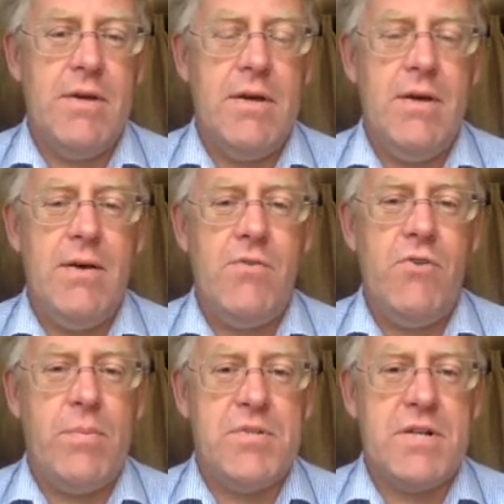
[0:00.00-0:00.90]
uh,
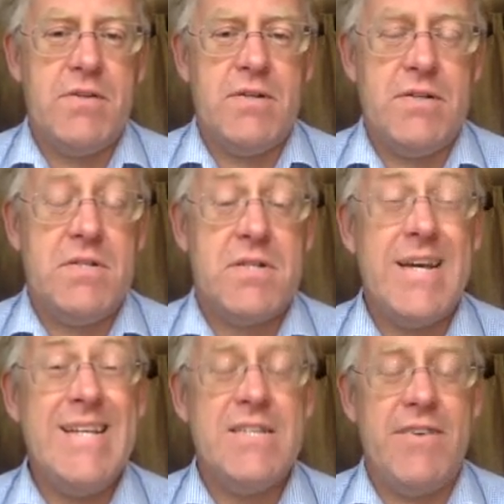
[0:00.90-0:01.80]
represent a
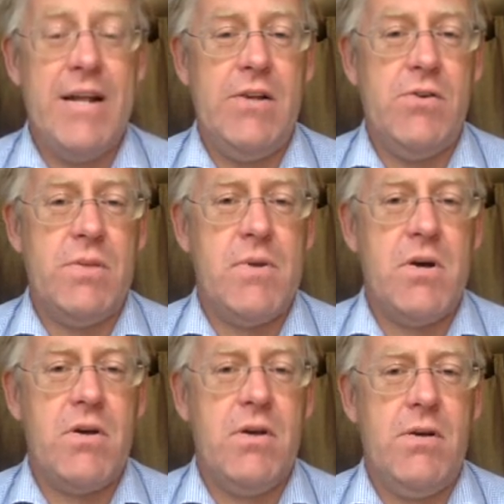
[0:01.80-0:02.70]
sales value on the
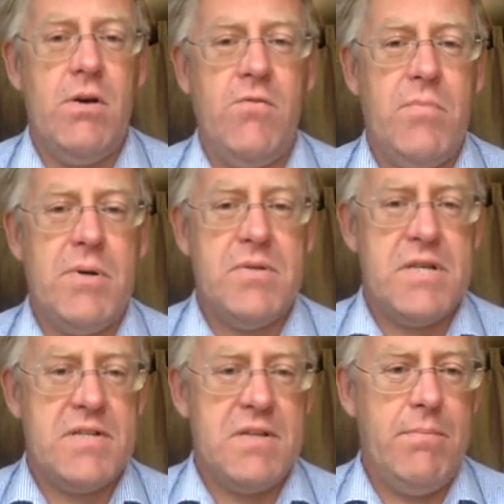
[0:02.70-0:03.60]
market of about
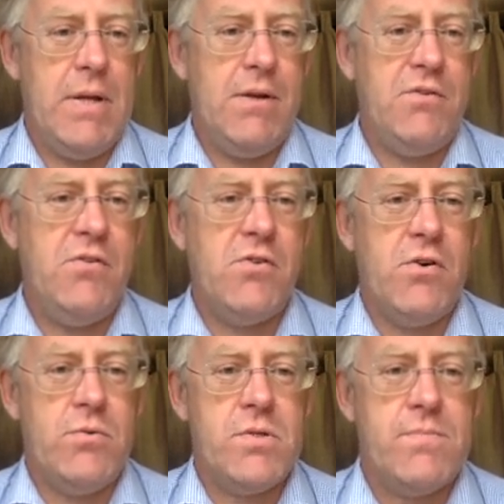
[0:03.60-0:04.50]
16 billion
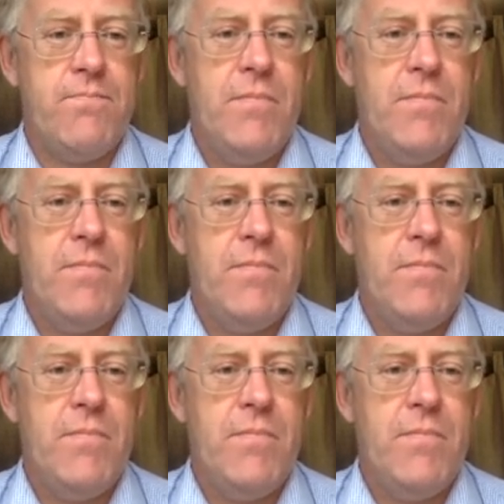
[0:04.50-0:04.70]
euros.